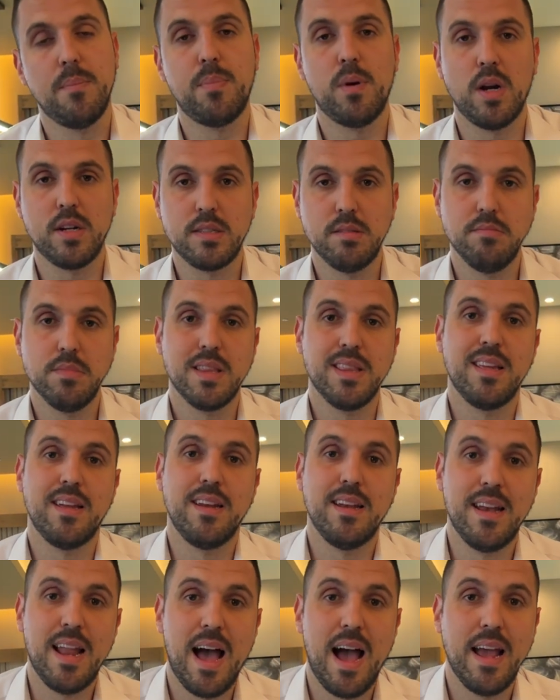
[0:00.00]
approximately
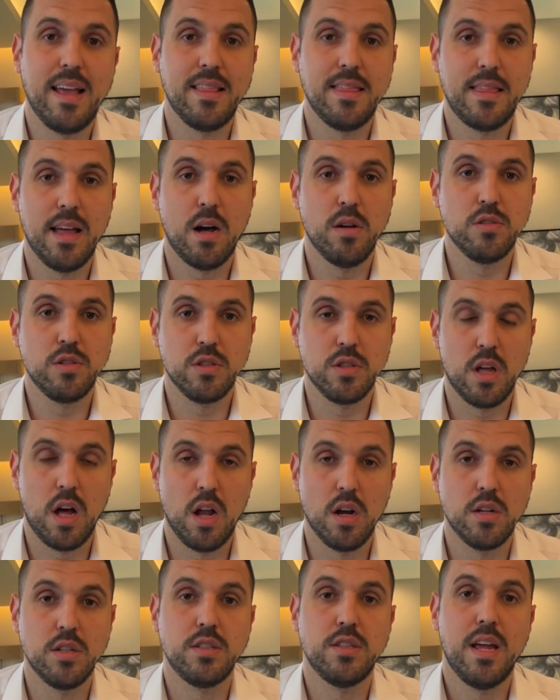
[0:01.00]

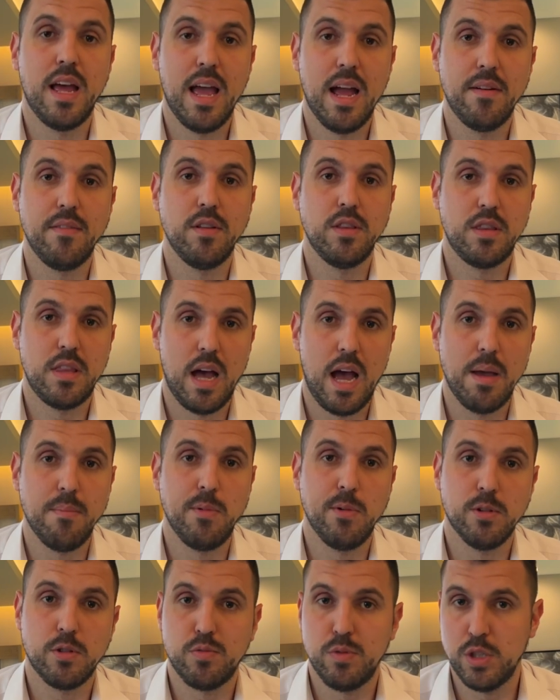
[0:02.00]
$9,000 every time
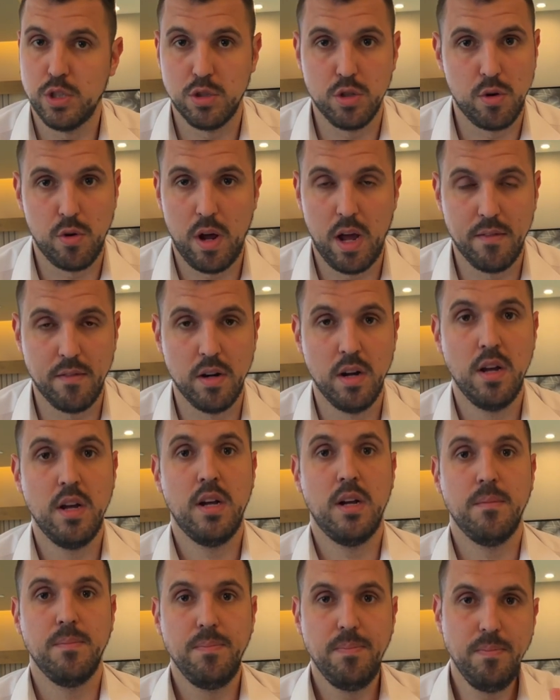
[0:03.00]
you switch the driver.
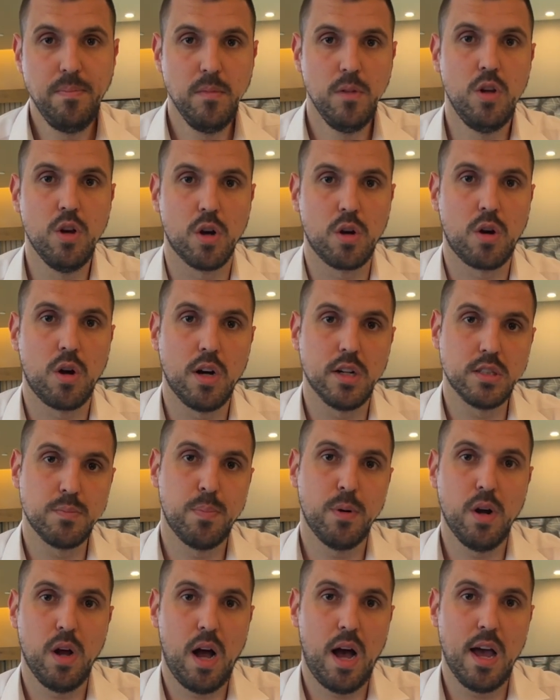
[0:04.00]
Your cost
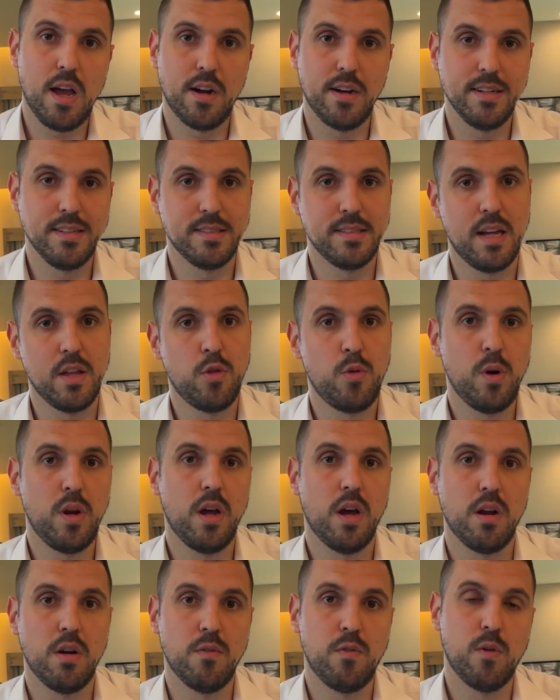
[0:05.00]
per hire is not
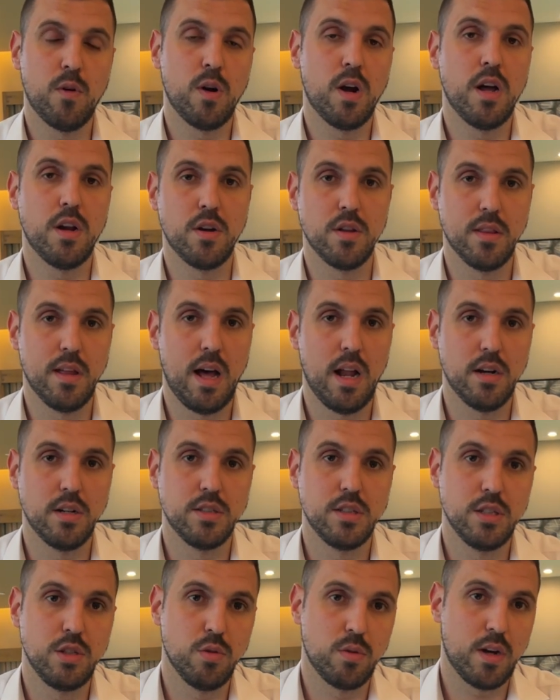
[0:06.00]
$300,
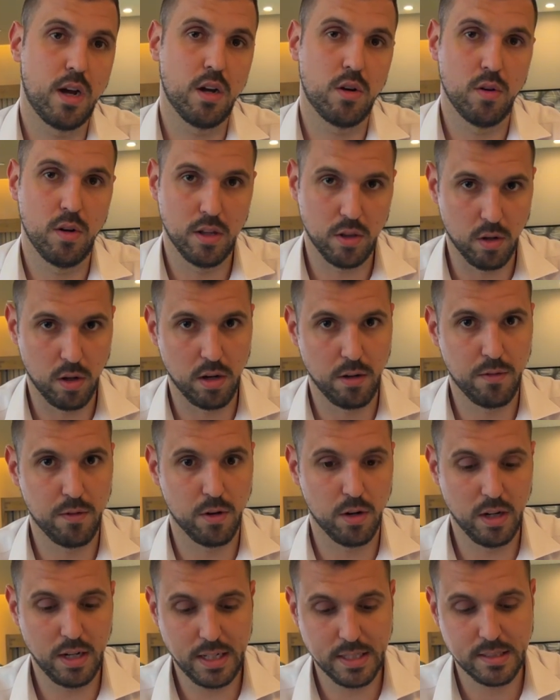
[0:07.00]
$400 that you calculate only
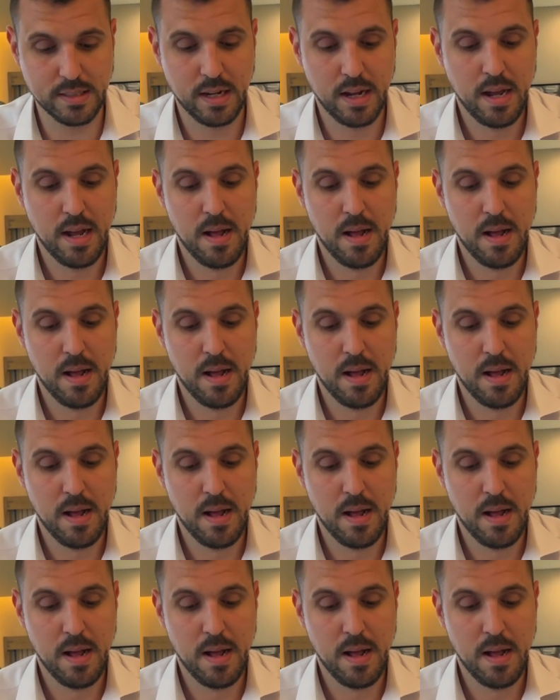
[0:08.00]
for leads.